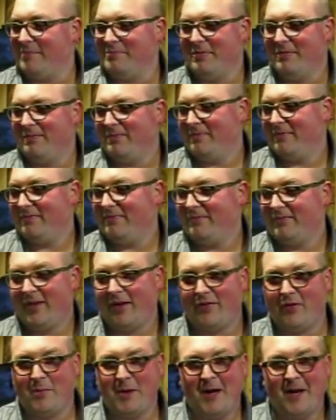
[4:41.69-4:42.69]
I've
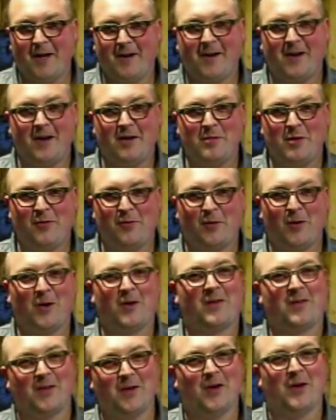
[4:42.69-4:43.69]
never been under here
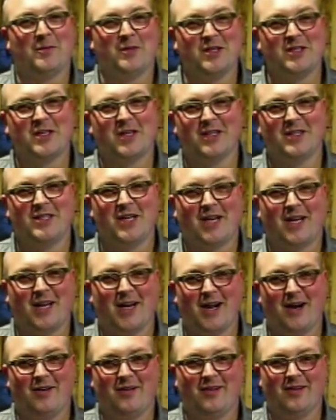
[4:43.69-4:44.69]
before, so I'm just going to
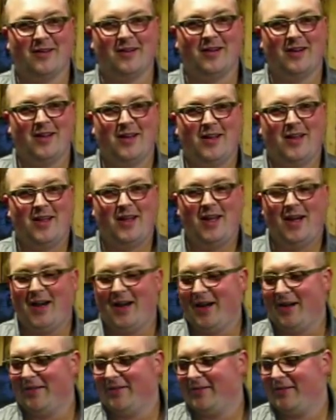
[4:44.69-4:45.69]
check it out,
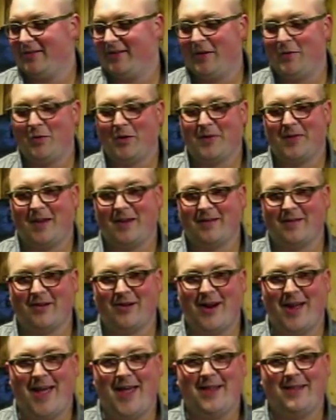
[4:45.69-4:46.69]
uh, see where
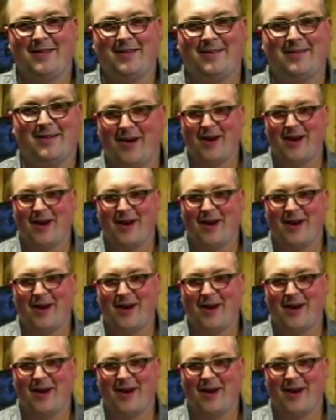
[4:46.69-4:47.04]
things are at.